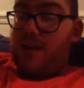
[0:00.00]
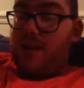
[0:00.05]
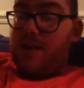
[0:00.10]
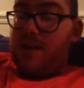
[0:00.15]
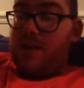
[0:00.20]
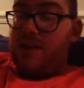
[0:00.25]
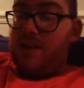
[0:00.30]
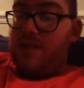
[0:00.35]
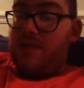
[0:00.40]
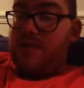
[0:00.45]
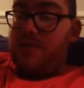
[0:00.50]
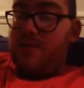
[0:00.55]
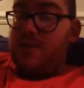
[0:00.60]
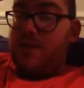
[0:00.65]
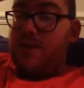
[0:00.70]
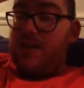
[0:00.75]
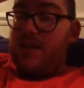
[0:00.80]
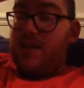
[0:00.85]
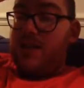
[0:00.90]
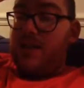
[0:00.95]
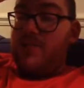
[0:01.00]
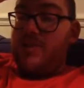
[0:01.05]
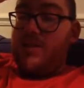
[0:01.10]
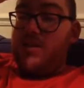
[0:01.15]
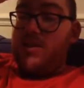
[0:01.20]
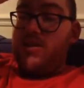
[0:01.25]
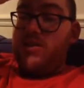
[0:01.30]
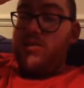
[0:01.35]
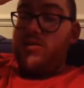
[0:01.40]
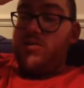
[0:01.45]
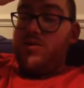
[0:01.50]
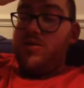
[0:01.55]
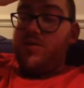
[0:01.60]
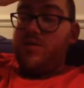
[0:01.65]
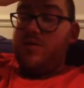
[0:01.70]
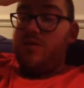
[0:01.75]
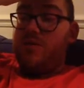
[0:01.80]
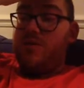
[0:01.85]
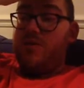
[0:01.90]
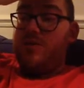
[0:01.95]
Kalisto, Sin Cara, and the
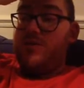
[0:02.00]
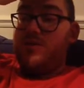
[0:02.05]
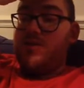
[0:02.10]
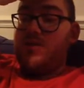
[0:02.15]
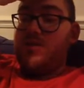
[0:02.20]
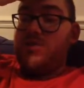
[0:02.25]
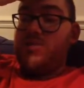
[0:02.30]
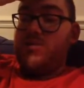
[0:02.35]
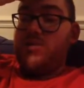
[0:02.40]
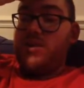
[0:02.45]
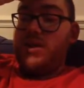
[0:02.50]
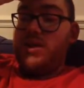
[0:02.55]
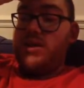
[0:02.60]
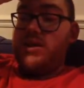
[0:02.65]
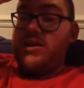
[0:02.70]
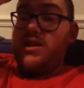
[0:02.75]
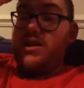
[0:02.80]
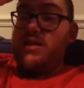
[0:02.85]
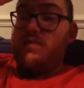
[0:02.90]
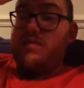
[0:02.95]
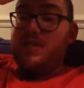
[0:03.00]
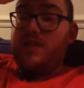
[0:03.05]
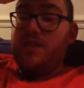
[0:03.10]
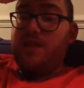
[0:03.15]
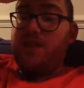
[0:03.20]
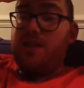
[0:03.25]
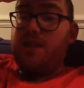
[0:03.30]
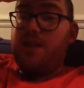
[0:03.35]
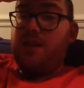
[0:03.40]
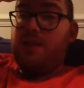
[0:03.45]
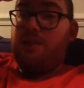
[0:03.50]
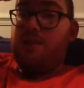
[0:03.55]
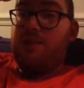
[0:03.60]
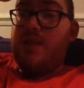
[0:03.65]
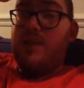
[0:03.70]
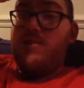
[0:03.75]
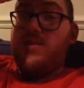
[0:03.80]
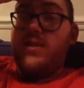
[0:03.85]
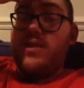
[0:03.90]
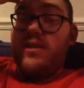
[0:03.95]
Usos versus the New Day, Sheamus and King
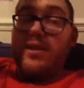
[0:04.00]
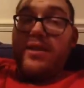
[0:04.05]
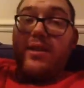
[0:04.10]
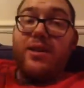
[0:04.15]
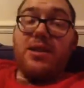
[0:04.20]
Barrett.